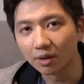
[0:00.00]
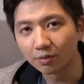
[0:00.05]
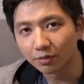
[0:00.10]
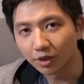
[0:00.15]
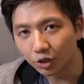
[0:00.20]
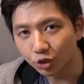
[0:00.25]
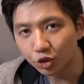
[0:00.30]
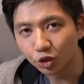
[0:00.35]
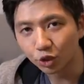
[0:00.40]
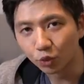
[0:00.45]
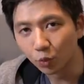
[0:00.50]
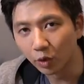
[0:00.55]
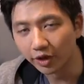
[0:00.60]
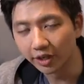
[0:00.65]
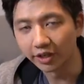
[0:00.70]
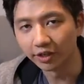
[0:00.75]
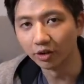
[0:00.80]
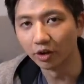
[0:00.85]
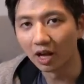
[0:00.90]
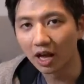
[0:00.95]
I'm not sure
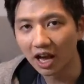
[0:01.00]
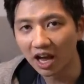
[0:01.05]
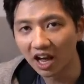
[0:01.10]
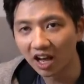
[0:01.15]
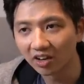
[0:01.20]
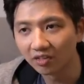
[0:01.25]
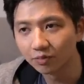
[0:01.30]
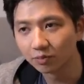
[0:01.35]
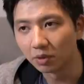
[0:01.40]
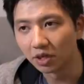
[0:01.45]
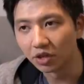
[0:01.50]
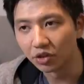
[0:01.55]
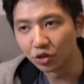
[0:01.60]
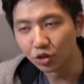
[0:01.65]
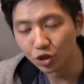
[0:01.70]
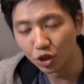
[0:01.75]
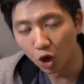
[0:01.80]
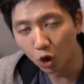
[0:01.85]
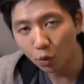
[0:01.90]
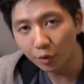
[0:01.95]
what it'll have, but
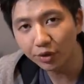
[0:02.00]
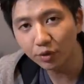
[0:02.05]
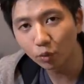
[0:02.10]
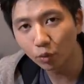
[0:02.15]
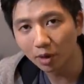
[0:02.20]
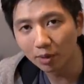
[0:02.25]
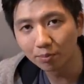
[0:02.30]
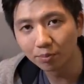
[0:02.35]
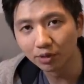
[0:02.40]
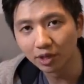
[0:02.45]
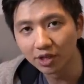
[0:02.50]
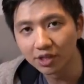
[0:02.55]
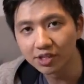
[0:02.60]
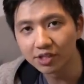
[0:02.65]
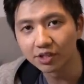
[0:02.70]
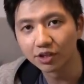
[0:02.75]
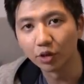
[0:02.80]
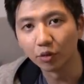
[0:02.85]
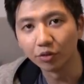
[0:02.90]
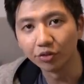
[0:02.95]
knowing
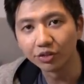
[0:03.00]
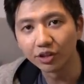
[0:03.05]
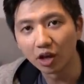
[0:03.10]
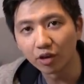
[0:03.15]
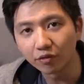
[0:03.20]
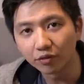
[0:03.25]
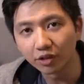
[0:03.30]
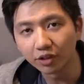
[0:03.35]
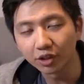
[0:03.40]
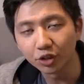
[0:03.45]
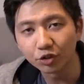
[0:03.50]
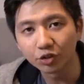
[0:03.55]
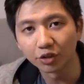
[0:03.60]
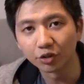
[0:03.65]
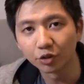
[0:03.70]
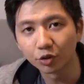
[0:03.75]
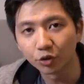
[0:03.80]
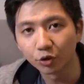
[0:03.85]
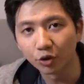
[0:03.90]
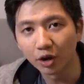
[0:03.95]
OnePlus, they'll definitely try
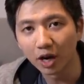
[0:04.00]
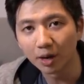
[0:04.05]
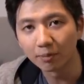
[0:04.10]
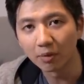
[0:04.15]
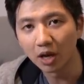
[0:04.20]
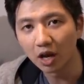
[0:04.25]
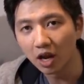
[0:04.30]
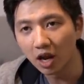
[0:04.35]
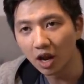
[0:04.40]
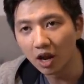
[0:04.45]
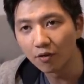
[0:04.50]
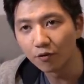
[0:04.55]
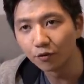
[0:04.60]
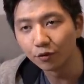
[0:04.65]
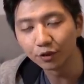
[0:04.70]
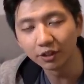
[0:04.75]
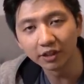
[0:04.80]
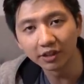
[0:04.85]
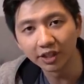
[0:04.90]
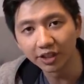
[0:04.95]
to cram
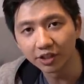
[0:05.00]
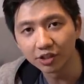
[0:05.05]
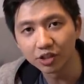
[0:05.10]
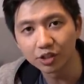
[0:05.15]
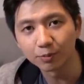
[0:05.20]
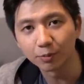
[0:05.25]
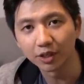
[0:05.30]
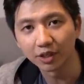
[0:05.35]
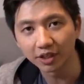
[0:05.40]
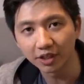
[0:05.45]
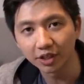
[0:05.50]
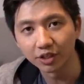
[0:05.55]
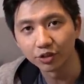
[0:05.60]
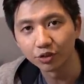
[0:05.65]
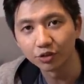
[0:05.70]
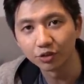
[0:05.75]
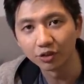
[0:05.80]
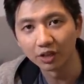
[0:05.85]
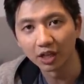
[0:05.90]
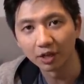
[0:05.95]
every latest spec
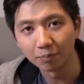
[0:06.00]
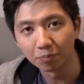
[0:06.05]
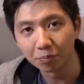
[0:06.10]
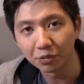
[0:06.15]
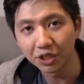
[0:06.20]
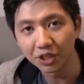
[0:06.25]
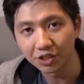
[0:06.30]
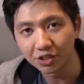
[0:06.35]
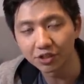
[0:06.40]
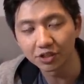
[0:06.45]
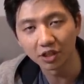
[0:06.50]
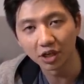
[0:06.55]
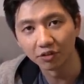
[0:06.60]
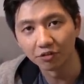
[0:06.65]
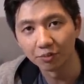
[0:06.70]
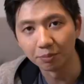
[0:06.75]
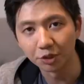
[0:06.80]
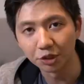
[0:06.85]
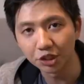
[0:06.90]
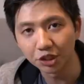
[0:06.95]
into that beast
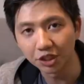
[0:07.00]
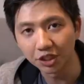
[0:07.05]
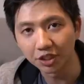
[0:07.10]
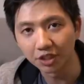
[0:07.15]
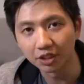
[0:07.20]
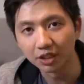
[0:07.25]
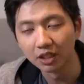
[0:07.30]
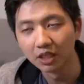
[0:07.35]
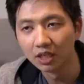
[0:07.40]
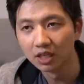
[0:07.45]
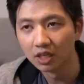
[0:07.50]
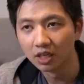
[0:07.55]
of a machine.